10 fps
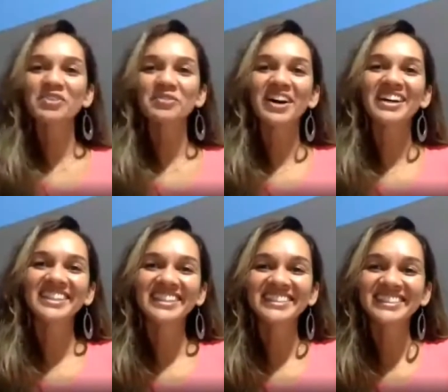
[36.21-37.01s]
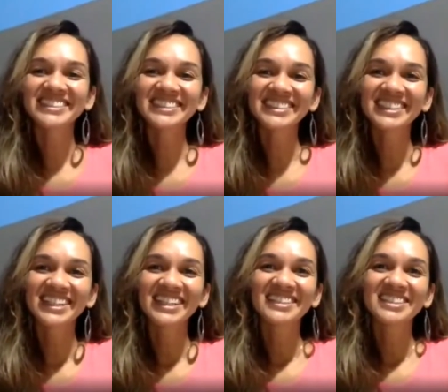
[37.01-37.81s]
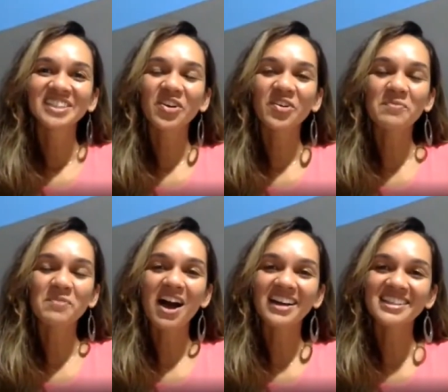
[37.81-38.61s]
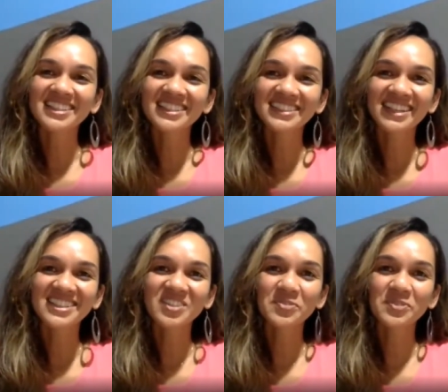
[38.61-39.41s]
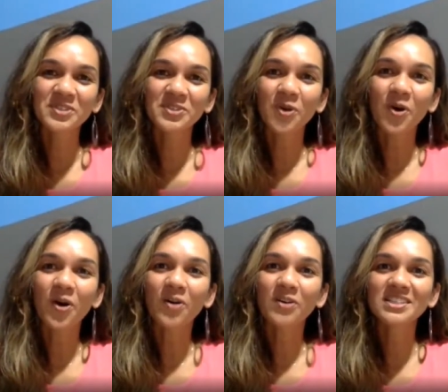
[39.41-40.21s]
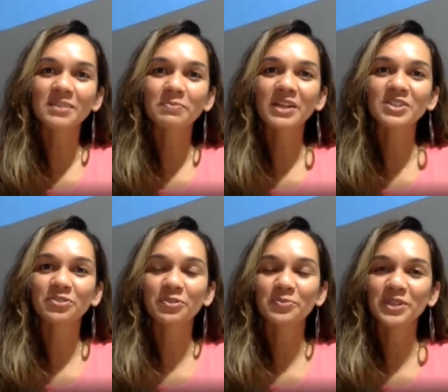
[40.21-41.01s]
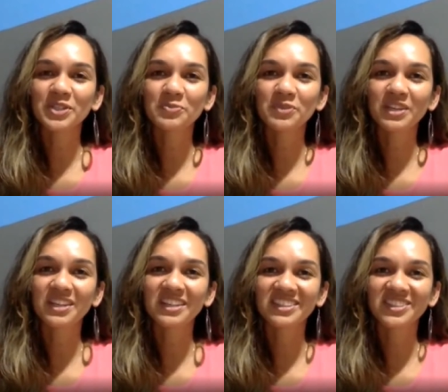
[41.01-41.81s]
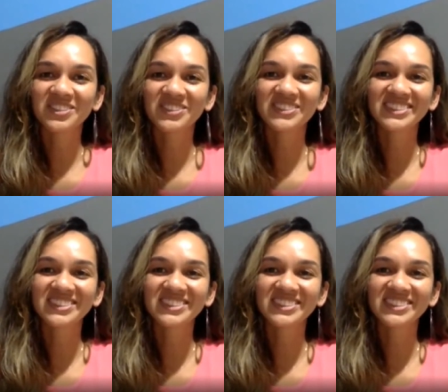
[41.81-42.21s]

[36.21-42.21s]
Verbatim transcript: everybody. So I'm Rhaisa. Nice to meet you all. It's a pleasure for me to be here too.